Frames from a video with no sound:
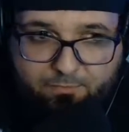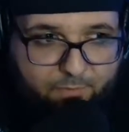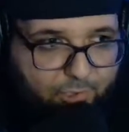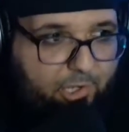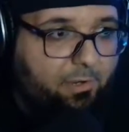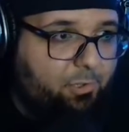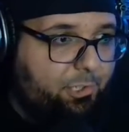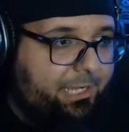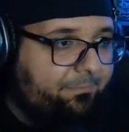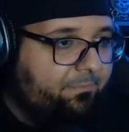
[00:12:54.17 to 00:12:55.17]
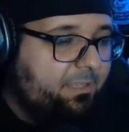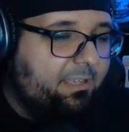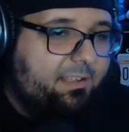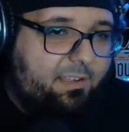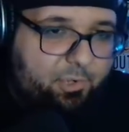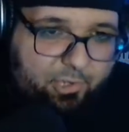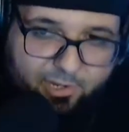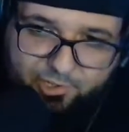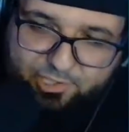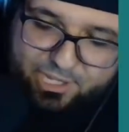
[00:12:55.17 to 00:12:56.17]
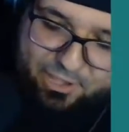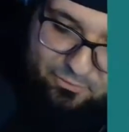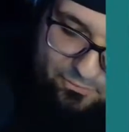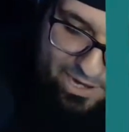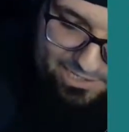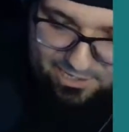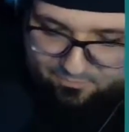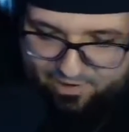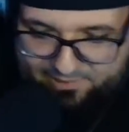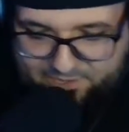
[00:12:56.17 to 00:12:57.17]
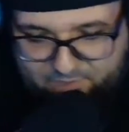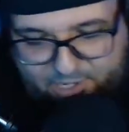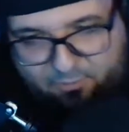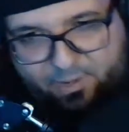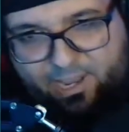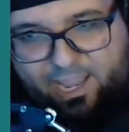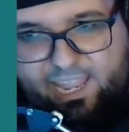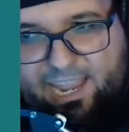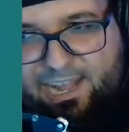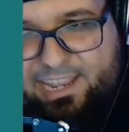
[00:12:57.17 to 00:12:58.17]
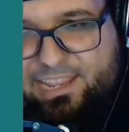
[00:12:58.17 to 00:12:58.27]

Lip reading: Shang-Chi. Shang-Chi has finally come out, ladies and gentlemen, and it